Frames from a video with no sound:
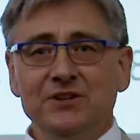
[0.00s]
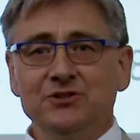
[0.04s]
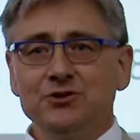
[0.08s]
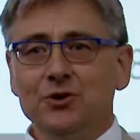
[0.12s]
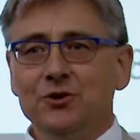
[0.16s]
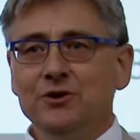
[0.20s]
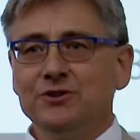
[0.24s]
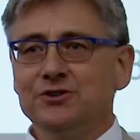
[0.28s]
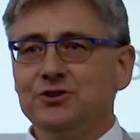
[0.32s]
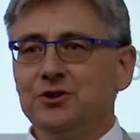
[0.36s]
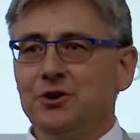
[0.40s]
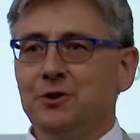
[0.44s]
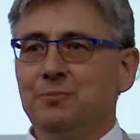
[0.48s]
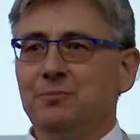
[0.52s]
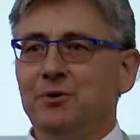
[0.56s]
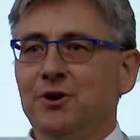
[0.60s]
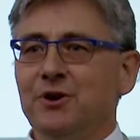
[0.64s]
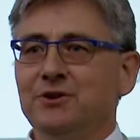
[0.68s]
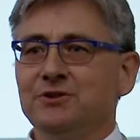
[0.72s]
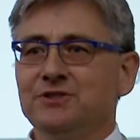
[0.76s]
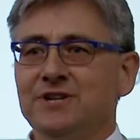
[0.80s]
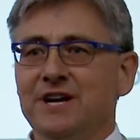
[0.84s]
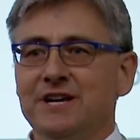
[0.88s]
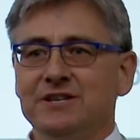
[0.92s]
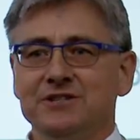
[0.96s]
there's also a
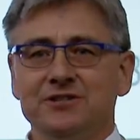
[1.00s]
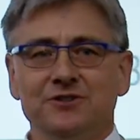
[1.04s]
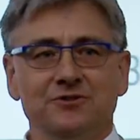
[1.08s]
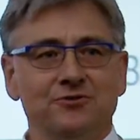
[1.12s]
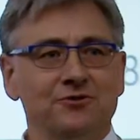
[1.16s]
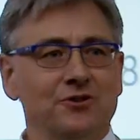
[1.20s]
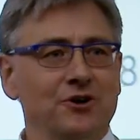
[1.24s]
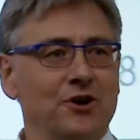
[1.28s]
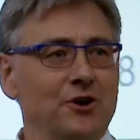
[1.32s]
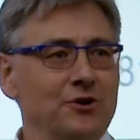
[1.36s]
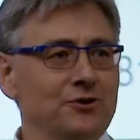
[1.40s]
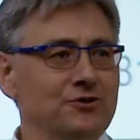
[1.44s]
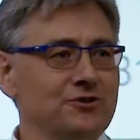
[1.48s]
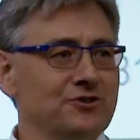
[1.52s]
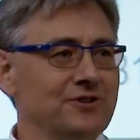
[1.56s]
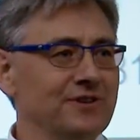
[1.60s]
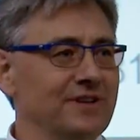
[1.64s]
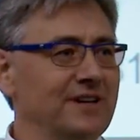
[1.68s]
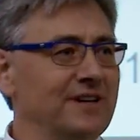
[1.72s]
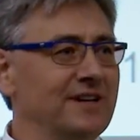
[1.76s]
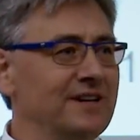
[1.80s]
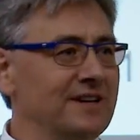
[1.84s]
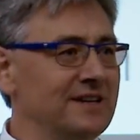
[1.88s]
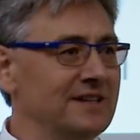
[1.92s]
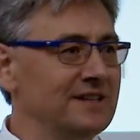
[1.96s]
process of
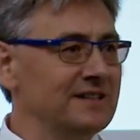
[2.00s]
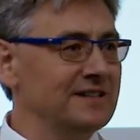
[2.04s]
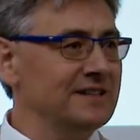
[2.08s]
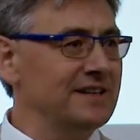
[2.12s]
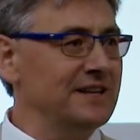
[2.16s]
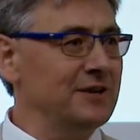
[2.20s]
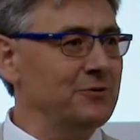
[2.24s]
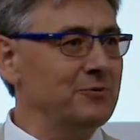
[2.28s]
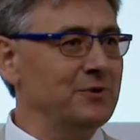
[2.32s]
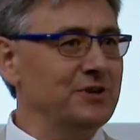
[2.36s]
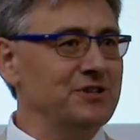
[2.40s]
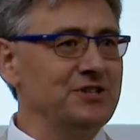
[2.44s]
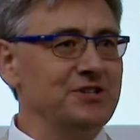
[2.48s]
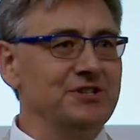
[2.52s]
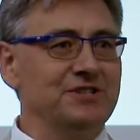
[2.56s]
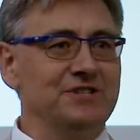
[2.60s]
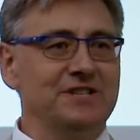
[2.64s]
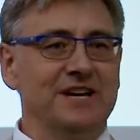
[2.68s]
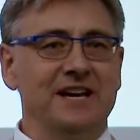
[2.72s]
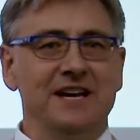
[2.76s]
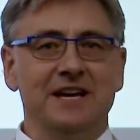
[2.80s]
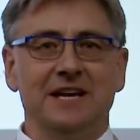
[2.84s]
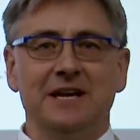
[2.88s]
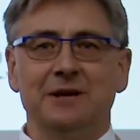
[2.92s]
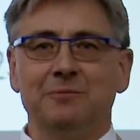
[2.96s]
coastal hardening which is
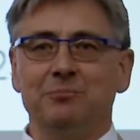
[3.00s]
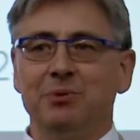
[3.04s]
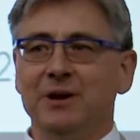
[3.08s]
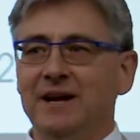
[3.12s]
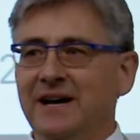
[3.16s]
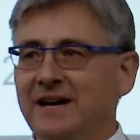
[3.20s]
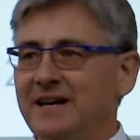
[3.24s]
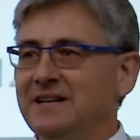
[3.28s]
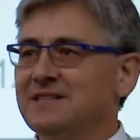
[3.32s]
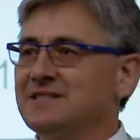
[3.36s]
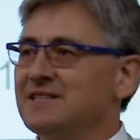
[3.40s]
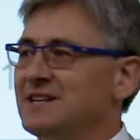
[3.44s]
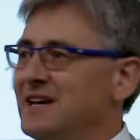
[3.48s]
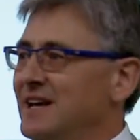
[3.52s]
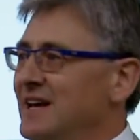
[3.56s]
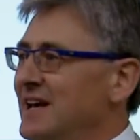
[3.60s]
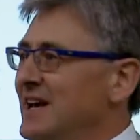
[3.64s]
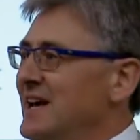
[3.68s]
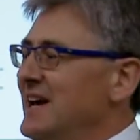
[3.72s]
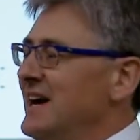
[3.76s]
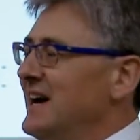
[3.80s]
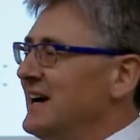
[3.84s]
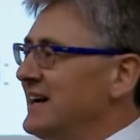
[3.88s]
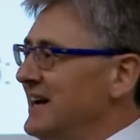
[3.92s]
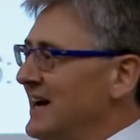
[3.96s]
taking place.
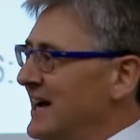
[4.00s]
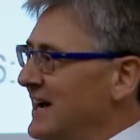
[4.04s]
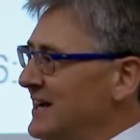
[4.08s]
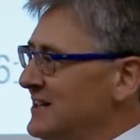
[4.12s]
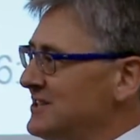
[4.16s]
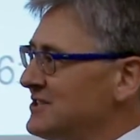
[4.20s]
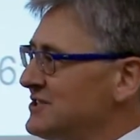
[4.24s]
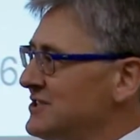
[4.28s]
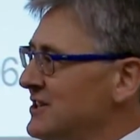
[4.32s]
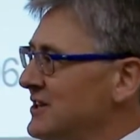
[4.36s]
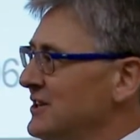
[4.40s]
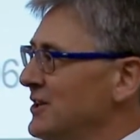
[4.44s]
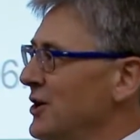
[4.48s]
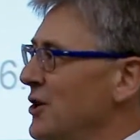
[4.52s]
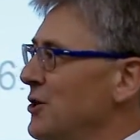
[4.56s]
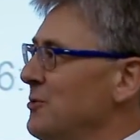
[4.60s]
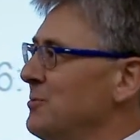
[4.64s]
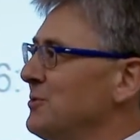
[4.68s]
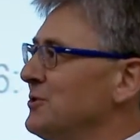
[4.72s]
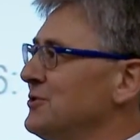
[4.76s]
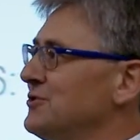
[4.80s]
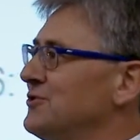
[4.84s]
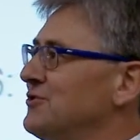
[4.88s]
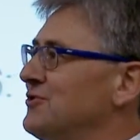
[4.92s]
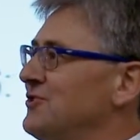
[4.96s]
And as the
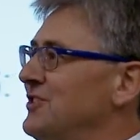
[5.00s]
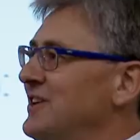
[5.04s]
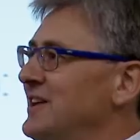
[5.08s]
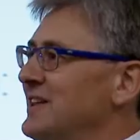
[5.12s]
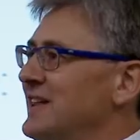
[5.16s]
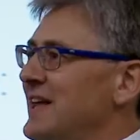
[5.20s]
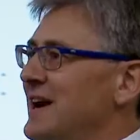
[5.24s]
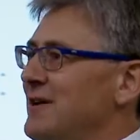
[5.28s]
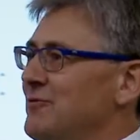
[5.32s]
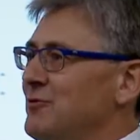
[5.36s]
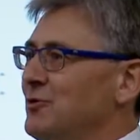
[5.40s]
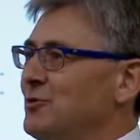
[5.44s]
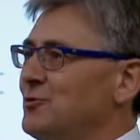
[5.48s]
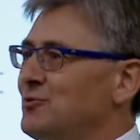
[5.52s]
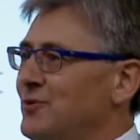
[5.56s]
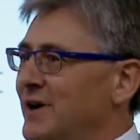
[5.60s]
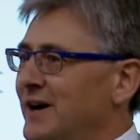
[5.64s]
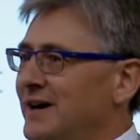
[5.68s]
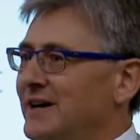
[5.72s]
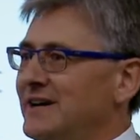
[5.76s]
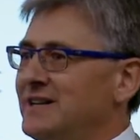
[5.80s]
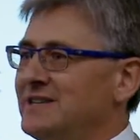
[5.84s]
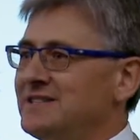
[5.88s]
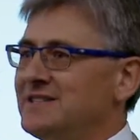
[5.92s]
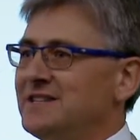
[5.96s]
global sea level
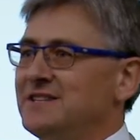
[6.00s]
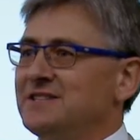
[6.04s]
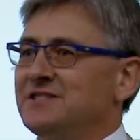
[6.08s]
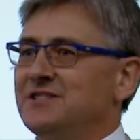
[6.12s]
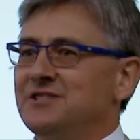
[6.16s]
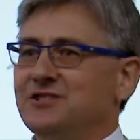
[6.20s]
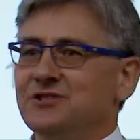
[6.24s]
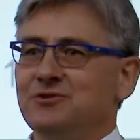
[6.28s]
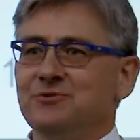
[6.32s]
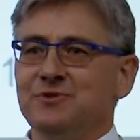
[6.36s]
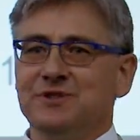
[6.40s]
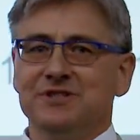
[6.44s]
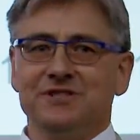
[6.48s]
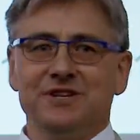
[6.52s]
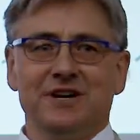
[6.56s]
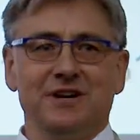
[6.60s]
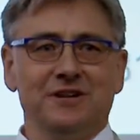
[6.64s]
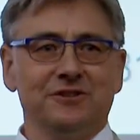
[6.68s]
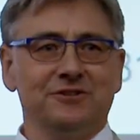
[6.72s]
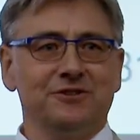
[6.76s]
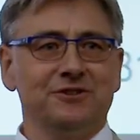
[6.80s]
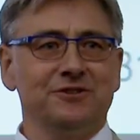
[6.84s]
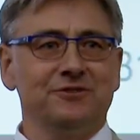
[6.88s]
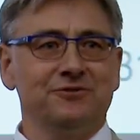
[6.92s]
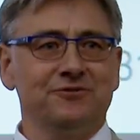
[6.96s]
rises as a
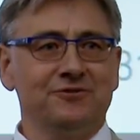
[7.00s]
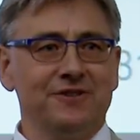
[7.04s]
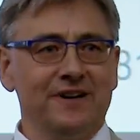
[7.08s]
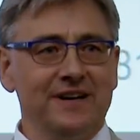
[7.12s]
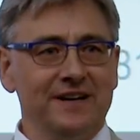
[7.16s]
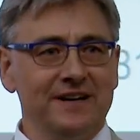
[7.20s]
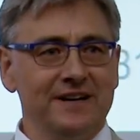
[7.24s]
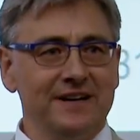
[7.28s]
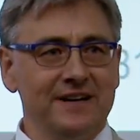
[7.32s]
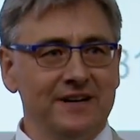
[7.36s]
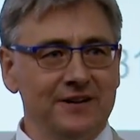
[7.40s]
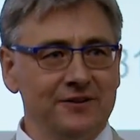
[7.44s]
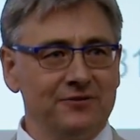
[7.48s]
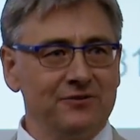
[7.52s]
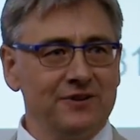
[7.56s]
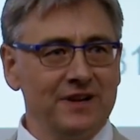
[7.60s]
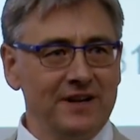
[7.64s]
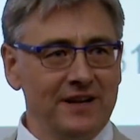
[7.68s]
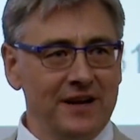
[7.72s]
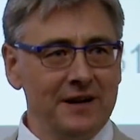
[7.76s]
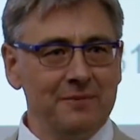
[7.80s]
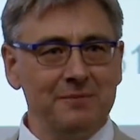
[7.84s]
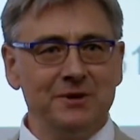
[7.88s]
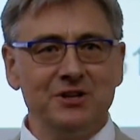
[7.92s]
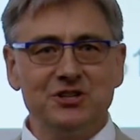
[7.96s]
result of
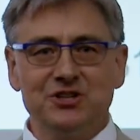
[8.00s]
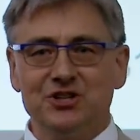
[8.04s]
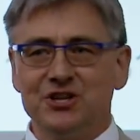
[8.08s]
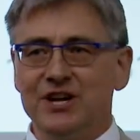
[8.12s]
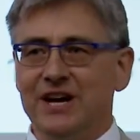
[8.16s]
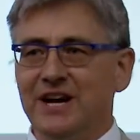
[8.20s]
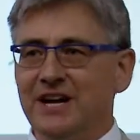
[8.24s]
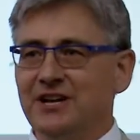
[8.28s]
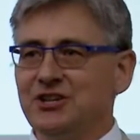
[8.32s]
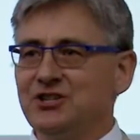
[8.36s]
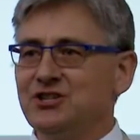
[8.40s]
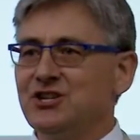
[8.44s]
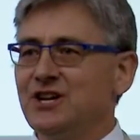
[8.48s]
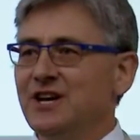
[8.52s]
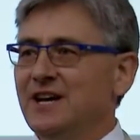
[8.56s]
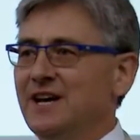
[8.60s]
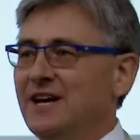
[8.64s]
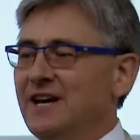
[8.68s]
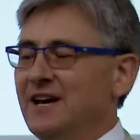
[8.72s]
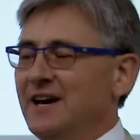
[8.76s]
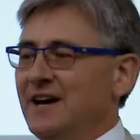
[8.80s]
climate change,